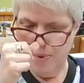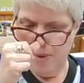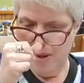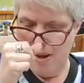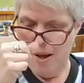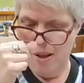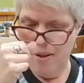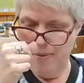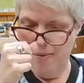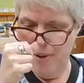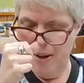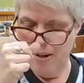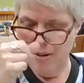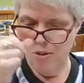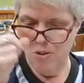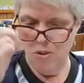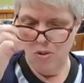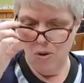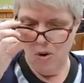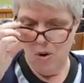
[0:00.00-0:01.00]

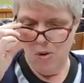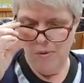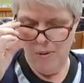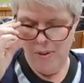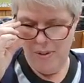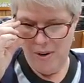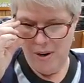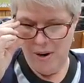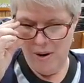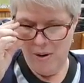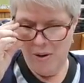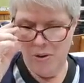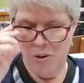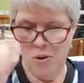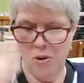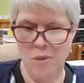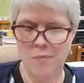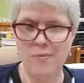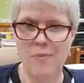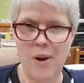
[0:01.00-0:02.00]
Elevators are over there. You
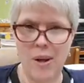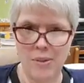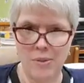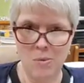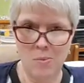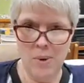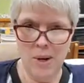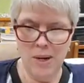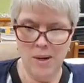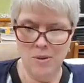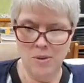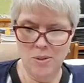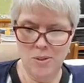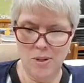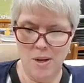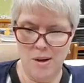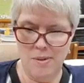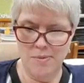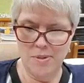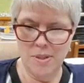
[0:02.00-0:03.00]
can find the way
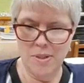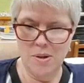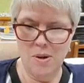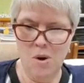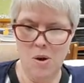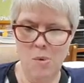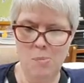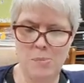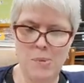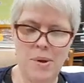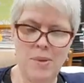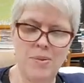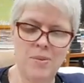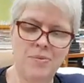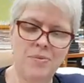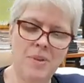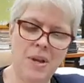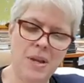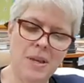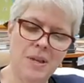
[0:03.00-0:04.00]
yourselves." "Oh, brother,
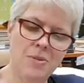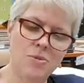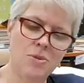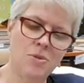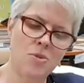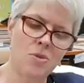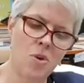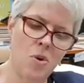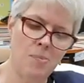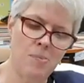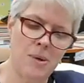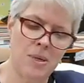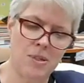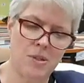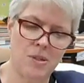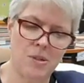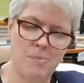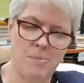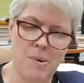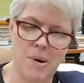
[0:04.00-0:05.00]
thank you so much,"
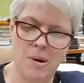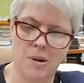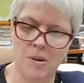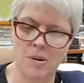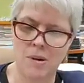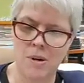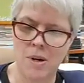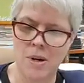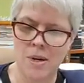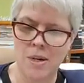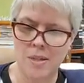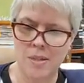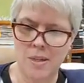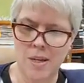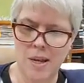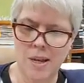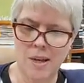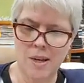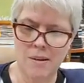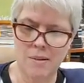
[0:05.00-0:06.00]
said Parker,
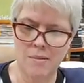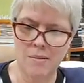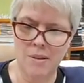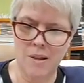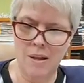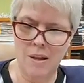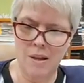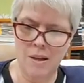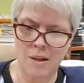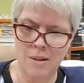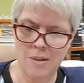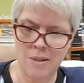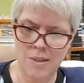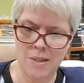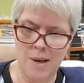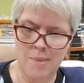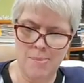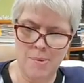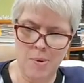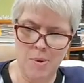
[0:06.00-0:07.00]
taking a
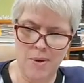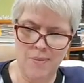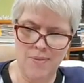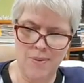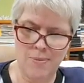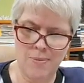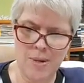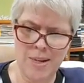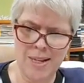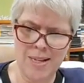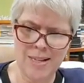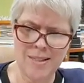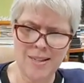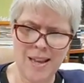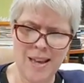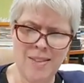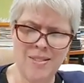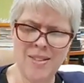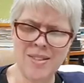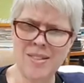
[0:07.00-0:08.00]
step away from the desk.
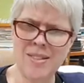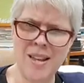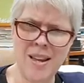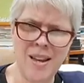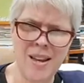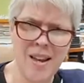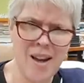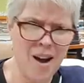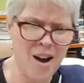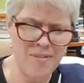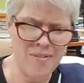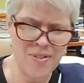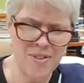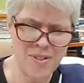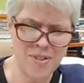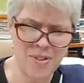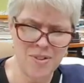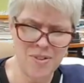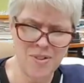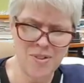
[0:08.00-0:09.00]
"And this lady
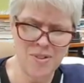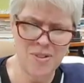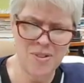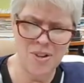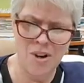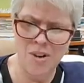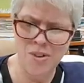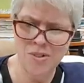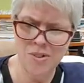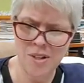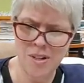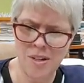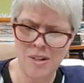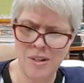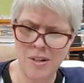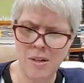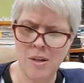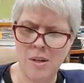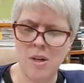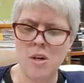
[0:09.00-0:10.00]
officer, Dalton?"
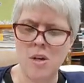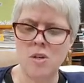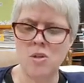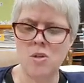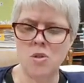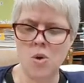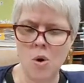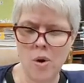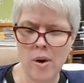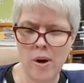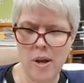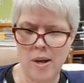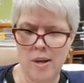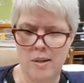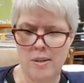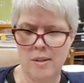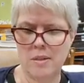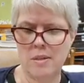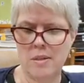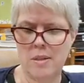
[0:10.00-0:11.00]

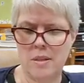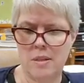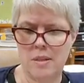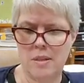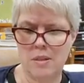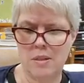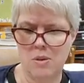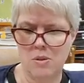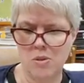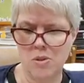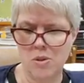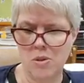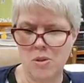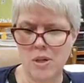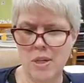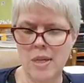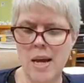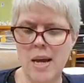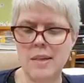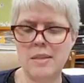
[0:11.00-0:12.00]
"Dorian," said the soldier.
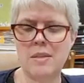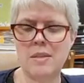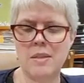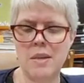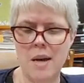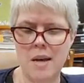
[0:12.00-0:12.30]
Yes.